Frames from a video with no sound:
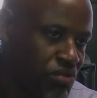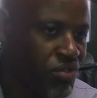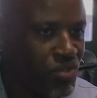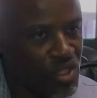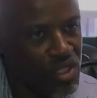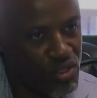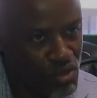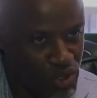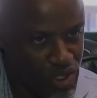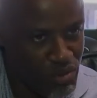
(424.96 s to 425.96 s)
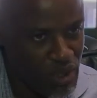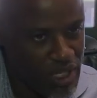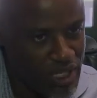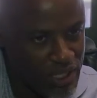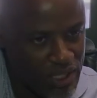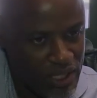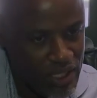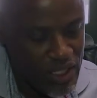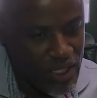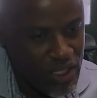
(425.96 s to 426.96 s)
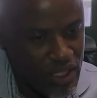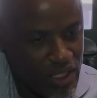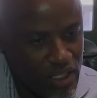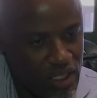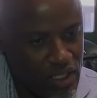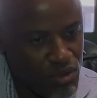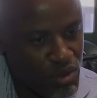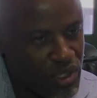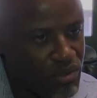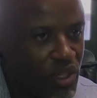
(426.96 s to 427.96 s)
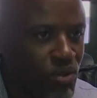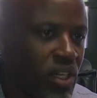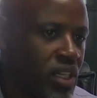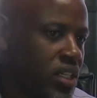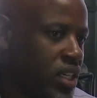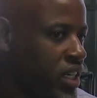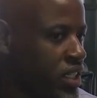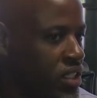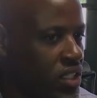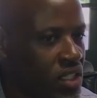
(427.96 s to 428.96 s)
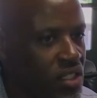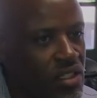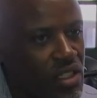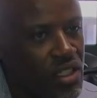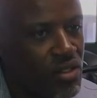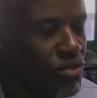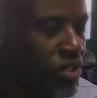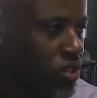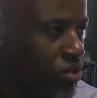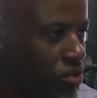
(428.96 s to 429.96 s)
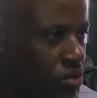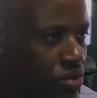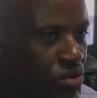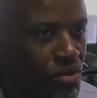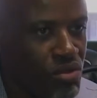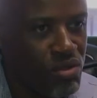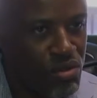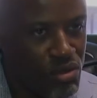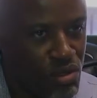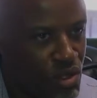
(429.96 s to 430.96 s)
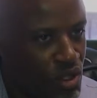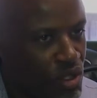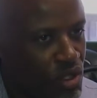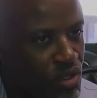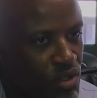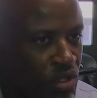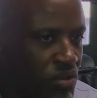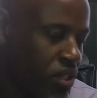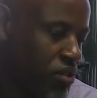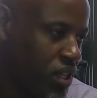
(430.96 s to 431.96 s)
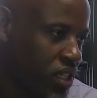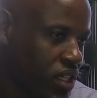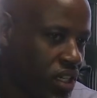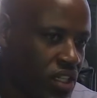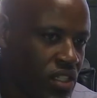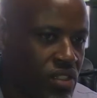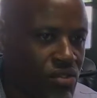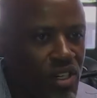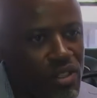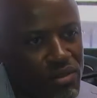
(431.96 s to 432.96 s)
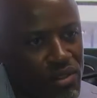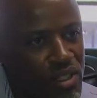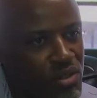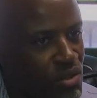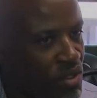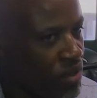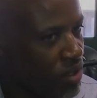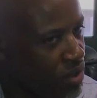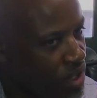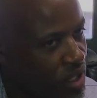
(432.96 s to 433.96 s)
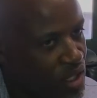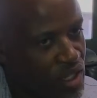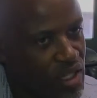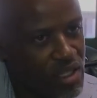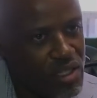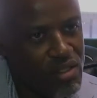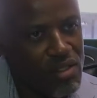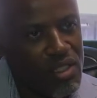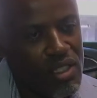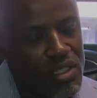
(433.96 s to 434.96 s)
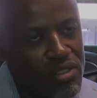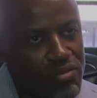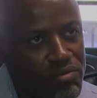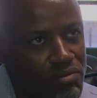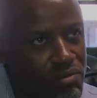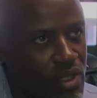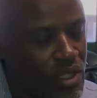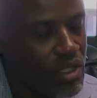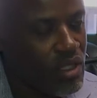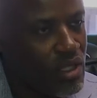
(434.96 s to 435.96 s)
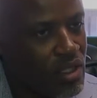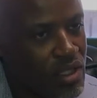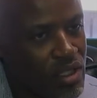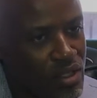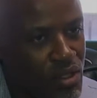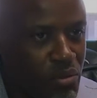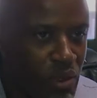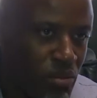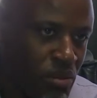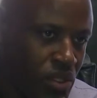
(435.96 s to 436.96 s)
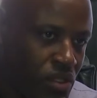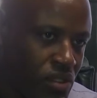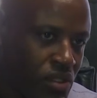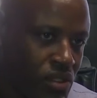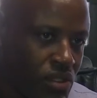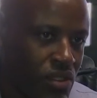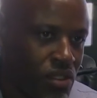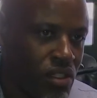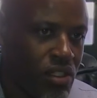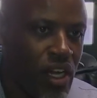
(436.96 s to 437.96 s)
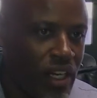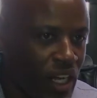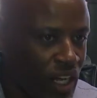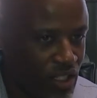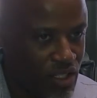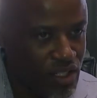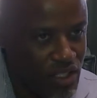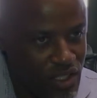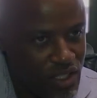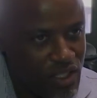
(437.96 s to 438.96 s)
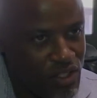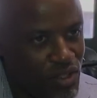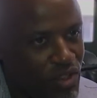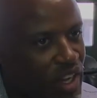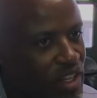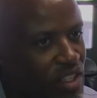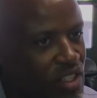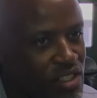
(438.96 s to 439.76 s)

15 and 20 million. And we have acquired land in Kurenkuru. We have acquired land in Walfes. We have acquired land in Khopapes, Nana. So the idea